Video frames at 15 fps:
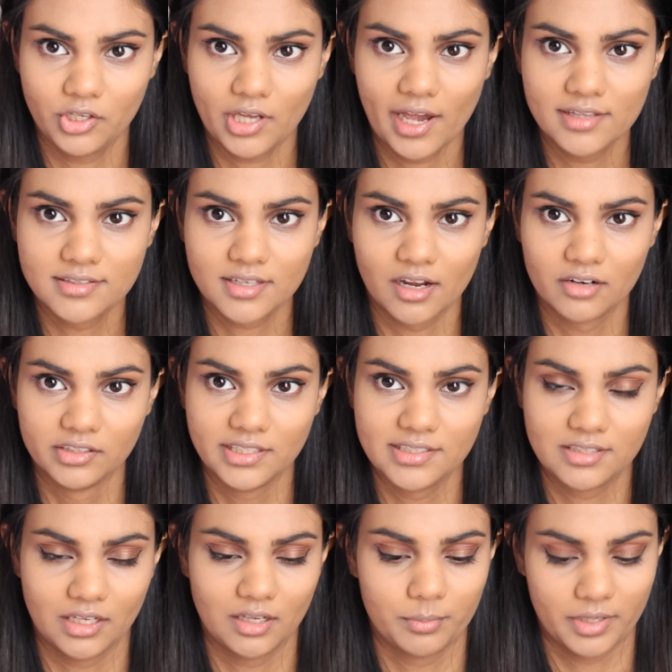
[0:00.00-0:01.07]
You guys can't really
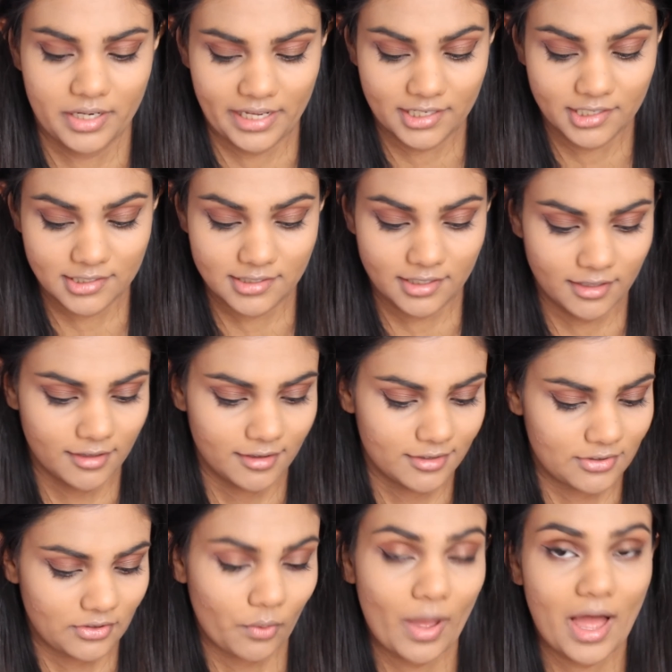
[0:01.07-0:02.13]
see it, but I can see it,
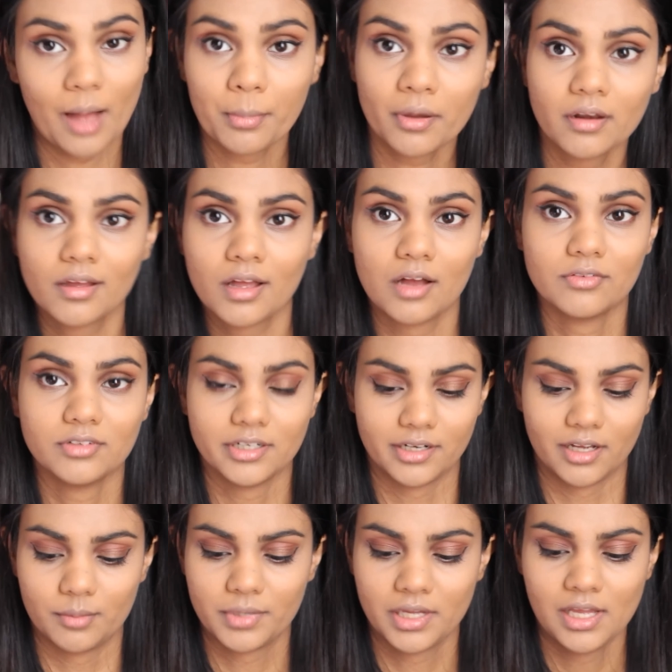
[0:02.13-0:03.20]
so I'm going to cover it
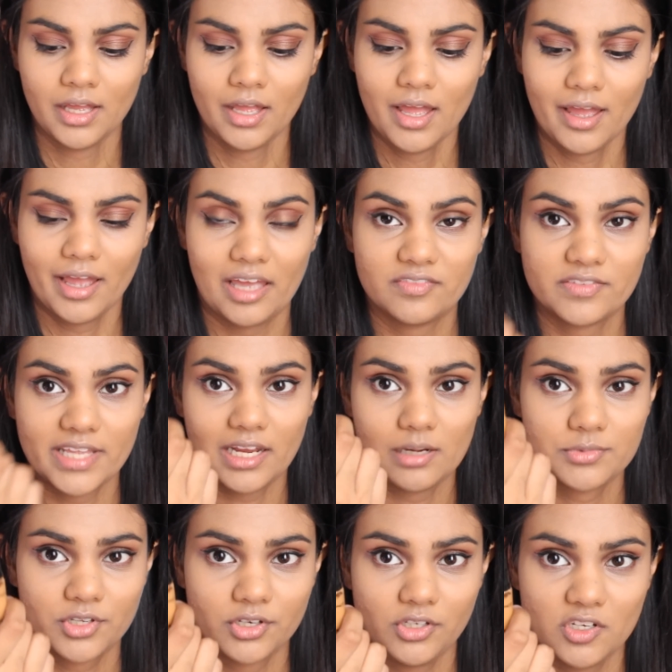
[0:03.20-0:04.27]
up. And for that I'm
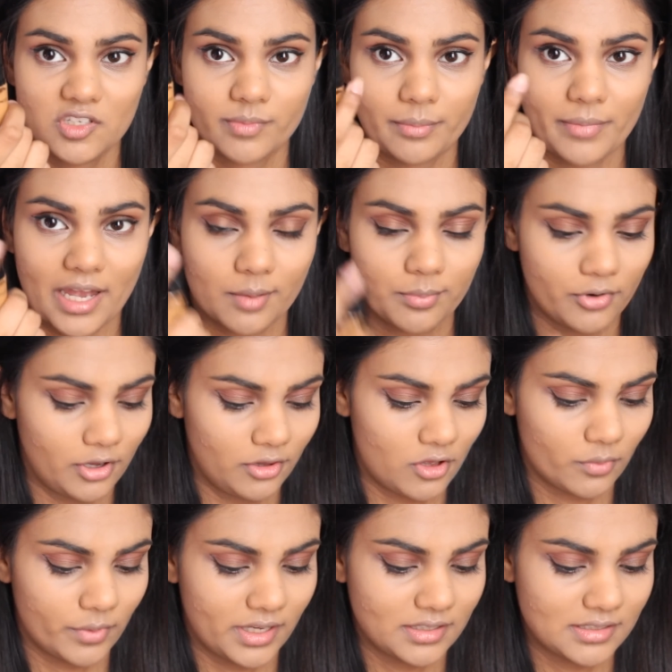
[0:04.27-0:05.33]
just going to use my MAC Pro
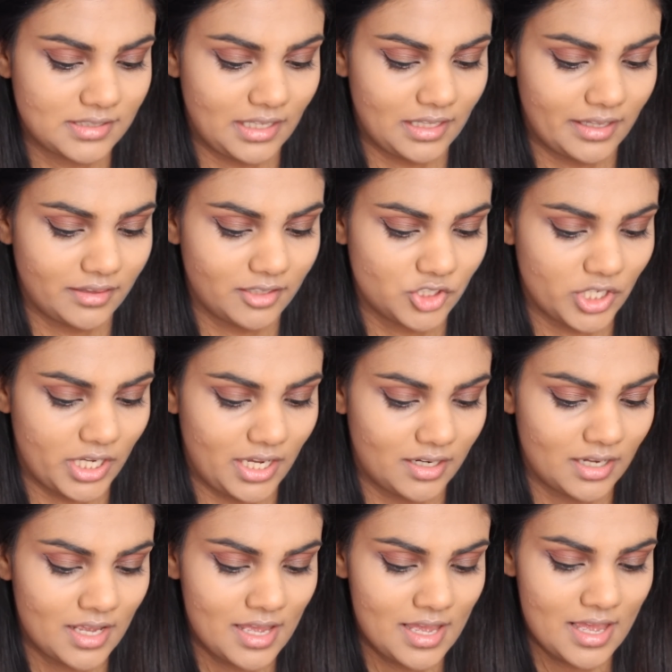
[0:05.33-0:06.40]
Longwear Concealer in the
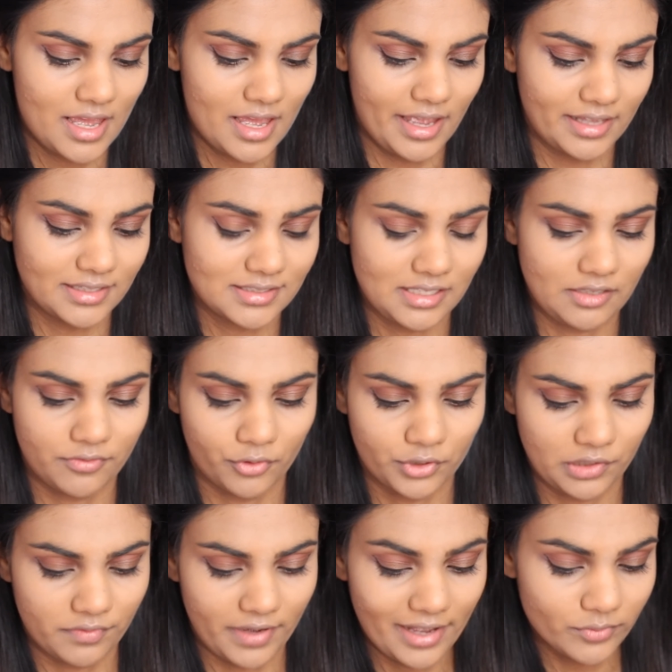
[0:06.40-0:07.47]
shade
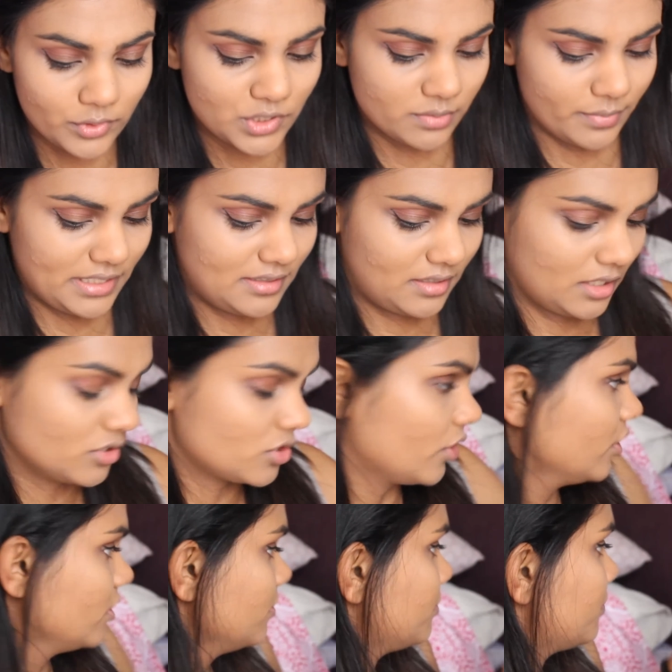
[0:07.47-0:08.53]
NC45, which is my skin
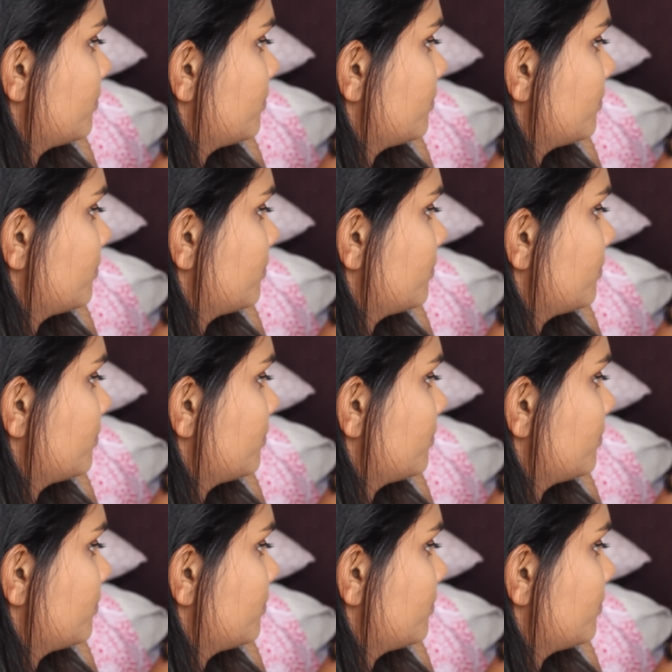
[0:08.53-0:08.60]
tone.